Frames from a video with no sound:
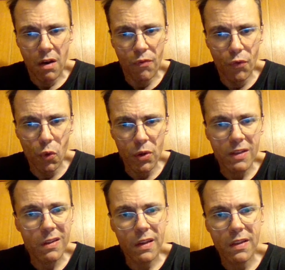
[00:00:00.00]
Food
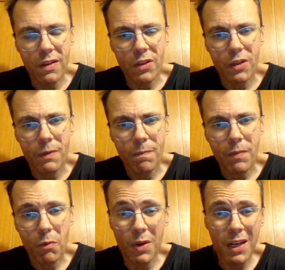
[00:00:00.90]
is like this.
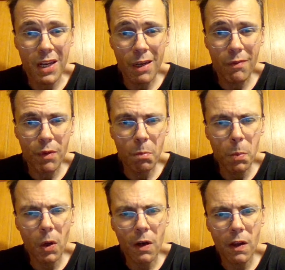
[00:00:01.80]
When I came from
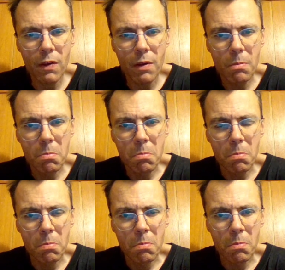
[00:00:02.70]
Poland,
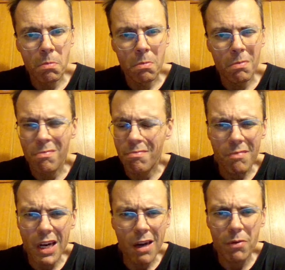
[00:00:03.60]

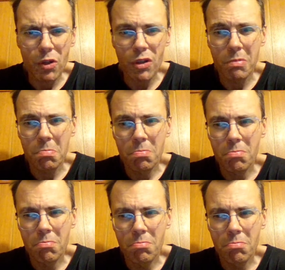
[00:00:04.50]
I was
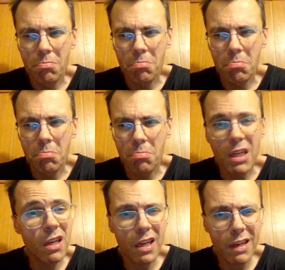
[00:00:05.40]

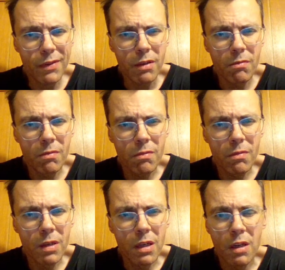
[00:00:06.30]
in heaven.
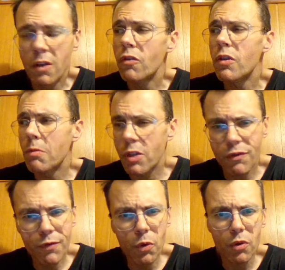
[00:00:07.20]
It was
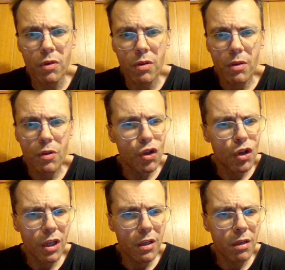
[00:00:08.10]
food,
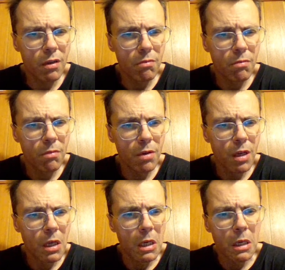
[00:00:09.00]
chicken.
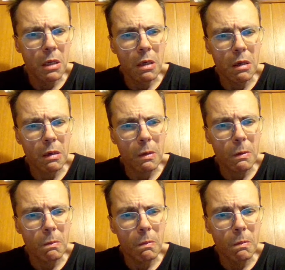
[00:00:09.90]
Uh,
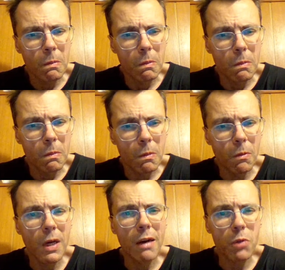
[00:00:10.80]

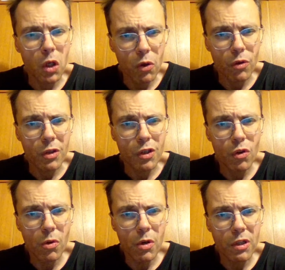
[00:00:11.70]
when I would go to the
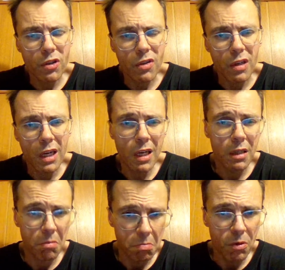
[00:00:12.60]
stores,
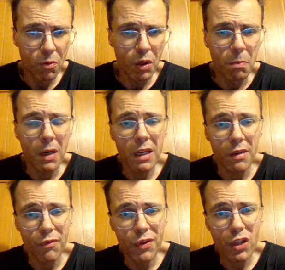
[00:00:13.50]
I would buy
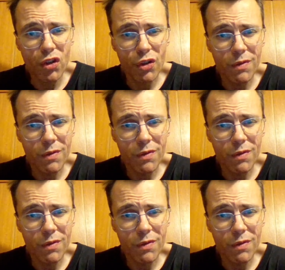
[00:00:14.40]
fish,